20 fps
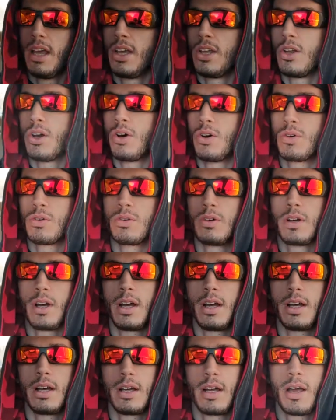You know,
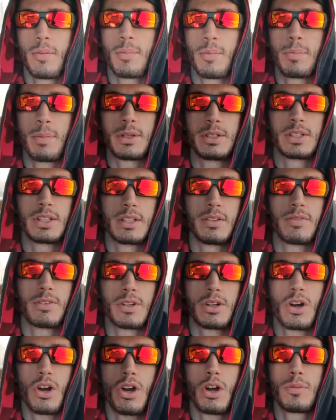I've been mixing
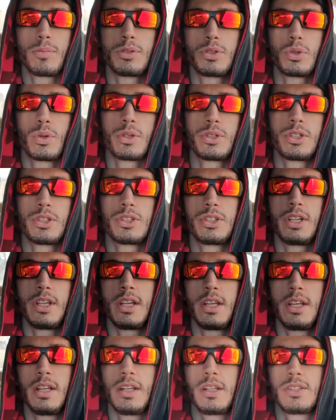different carb sources
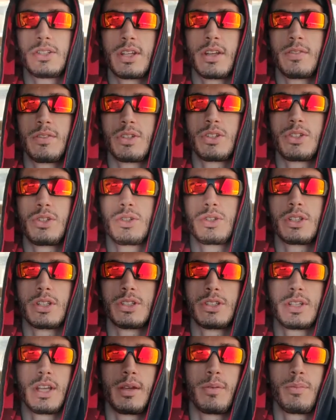in instead of just using
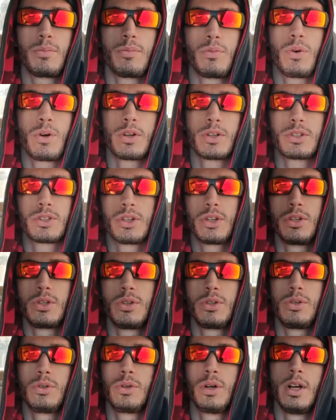the same one or
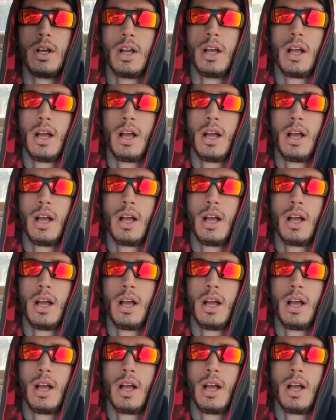two.